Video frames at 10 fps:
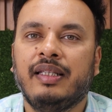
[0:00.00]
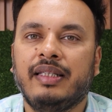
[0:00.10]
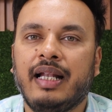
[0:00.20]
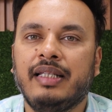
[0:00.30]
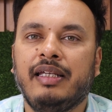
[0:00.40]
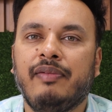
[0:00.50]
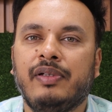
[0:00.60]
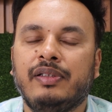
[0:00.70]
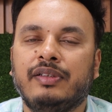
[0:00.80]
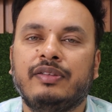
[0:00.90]
then they
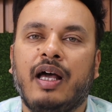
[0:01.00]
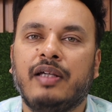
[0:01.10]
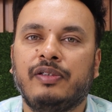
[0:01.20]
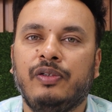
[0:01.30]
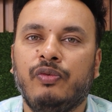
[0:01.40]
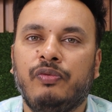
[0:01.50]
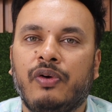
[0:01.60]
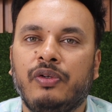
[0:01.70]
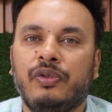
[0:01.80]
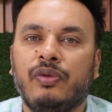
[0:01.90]
will just ask you
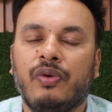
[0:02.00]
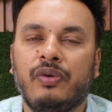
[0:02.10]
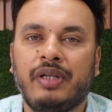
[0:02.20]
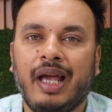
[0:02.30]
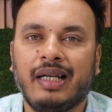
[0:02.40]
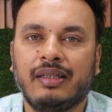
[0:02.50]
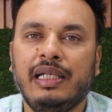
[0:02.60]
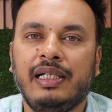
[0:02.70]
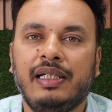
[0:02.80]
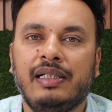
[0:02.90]
for your contact
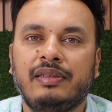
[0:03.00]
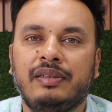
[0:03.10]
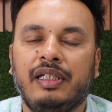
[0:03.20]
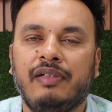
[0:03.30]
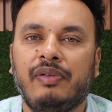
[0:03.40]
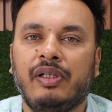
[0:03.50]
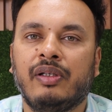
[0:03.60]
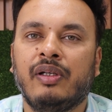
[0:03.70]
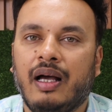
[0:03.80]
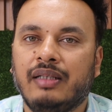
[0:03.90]
details, they will
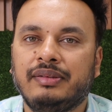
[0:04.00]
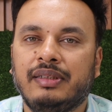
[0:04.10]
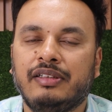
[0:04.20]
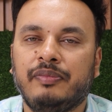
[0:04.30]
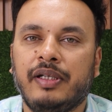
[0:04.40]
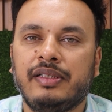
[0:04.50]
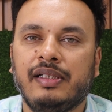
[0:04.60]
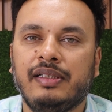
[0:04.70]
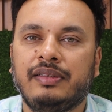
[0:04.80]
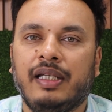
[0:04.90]
ask the
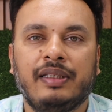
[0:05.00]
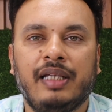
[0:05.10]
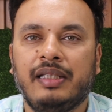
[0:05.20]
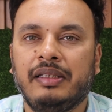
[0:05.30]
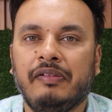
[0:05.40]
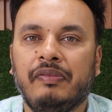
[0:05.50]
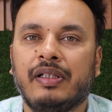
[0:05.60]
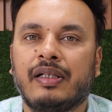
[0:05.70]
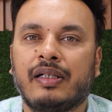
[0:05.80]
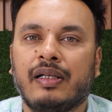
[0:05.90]
specialist and then they will
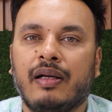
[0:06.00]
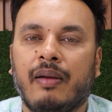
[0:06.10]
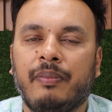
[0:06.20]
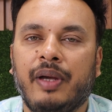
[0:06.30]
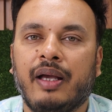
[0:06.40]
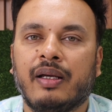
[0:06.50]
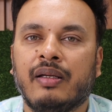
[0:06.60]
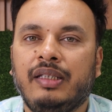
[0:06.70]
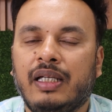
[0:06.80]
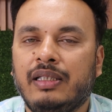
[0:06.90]
come
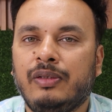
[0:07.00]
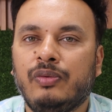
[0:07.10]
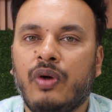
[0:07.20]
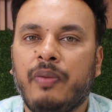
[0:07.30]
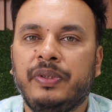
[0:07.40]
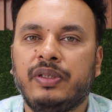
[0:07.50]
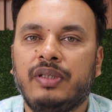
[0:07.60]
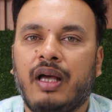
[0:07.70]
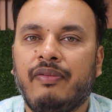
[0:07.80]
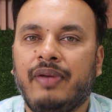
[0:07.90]
back. The other two
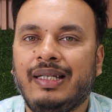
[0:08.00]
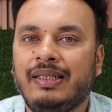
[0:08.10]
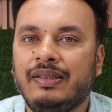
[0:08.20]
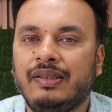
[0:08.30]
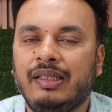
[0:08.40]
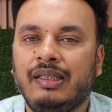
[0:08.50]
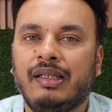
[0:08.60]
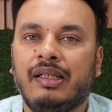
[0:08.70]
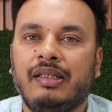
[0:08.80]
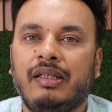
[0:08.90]
options are very easy.
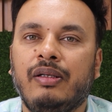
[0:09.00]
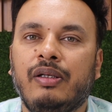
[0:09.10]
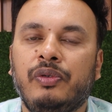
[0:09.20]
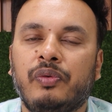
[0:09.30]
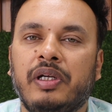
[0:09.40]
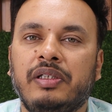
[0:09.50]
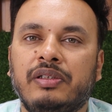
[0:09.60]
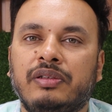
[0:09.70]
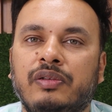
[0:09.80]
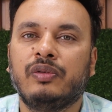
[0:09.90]
They, you can
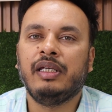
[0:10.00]
just